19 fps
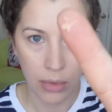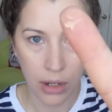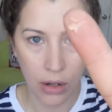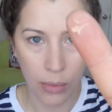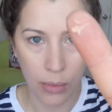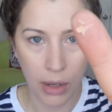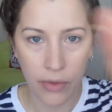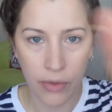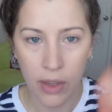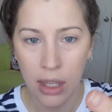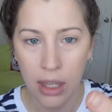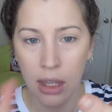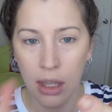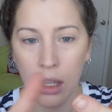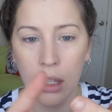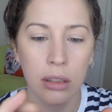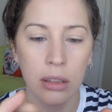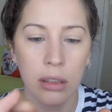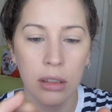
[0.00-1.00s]
it on my
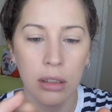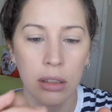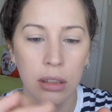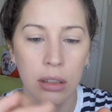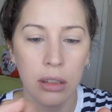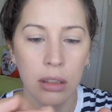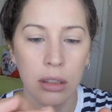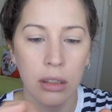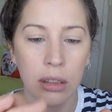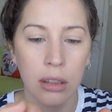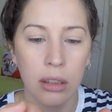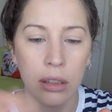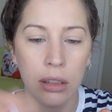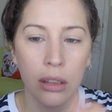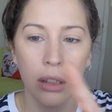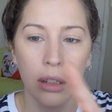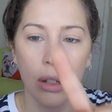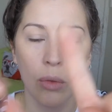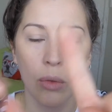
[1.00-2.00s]
finger,
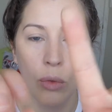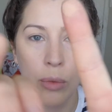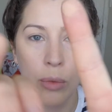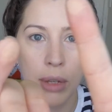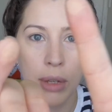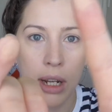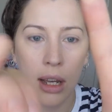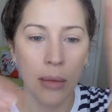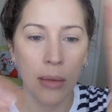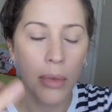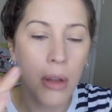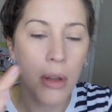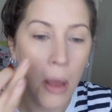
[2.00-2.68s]
warm it up,